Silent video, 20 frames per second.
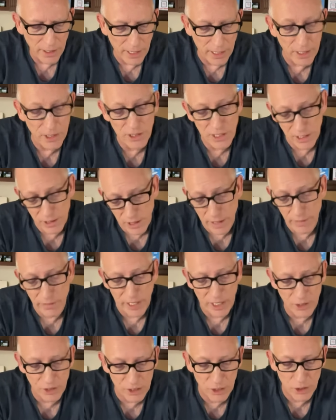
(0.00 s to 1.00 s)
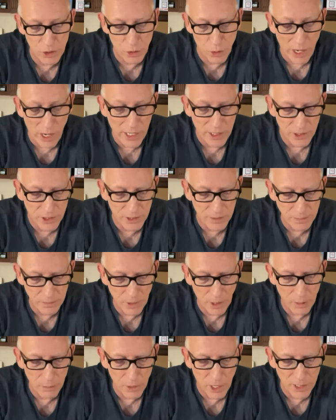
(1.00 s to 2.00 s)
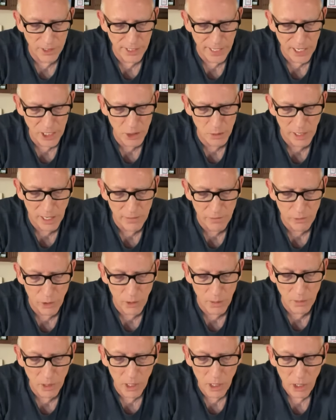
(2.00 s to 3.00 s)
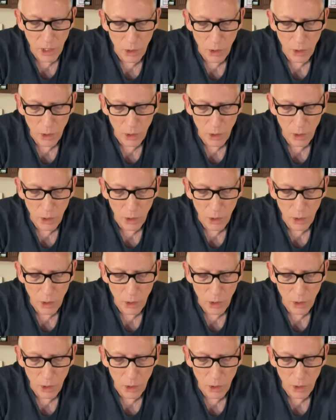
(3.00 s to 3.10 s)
he says, I've asked this twice on the X platform